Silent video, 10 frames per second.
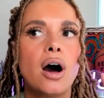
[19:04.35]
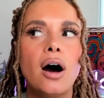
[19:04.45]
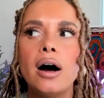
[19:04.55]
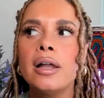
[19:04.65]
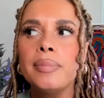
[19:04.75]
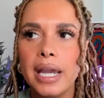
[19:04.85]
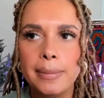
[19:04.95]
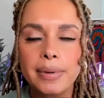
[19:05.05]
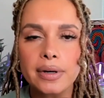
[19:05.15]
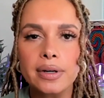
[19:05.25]
On
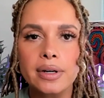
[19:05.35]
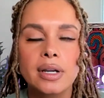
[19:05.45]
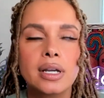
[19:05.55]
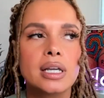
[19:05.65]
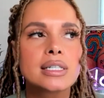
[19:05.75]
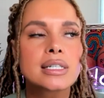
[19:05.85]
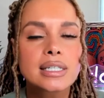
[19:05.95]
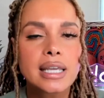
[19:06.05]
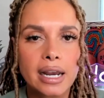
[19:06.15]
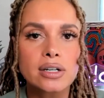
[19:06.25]
paper
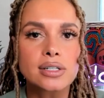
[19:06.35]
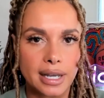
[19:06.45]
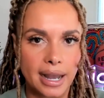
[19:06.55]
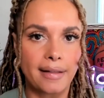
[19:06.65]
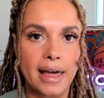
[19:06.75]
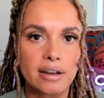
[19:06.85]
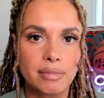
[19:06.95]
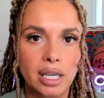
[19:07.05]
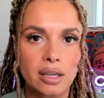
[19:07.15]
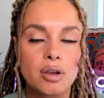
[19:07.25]
scares the hell out of me